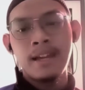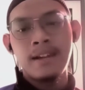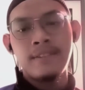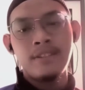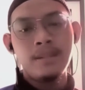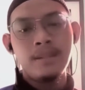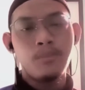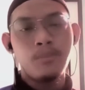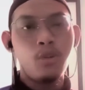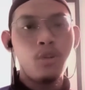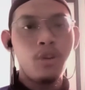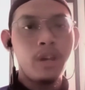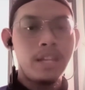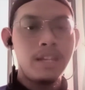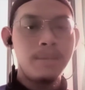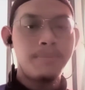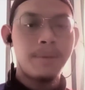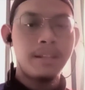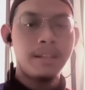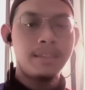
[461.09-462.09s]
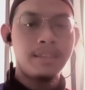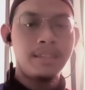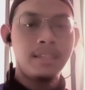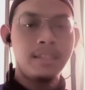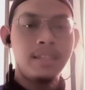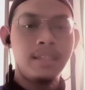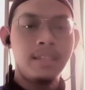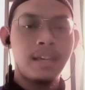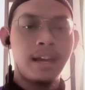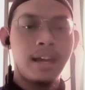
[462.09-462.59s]
Furthermore, any
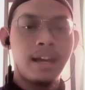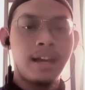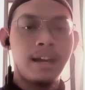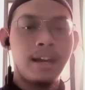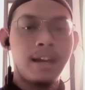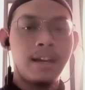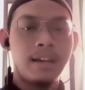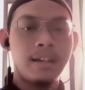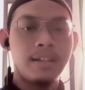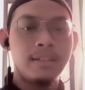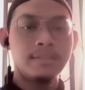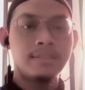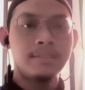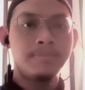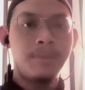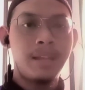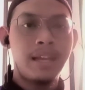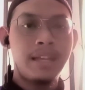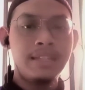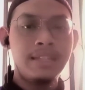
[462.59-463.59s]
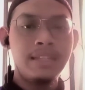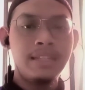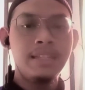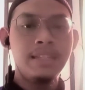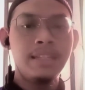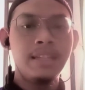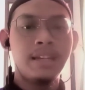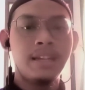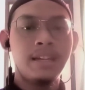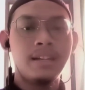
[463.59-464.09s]
party
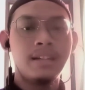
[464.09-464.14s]
supplying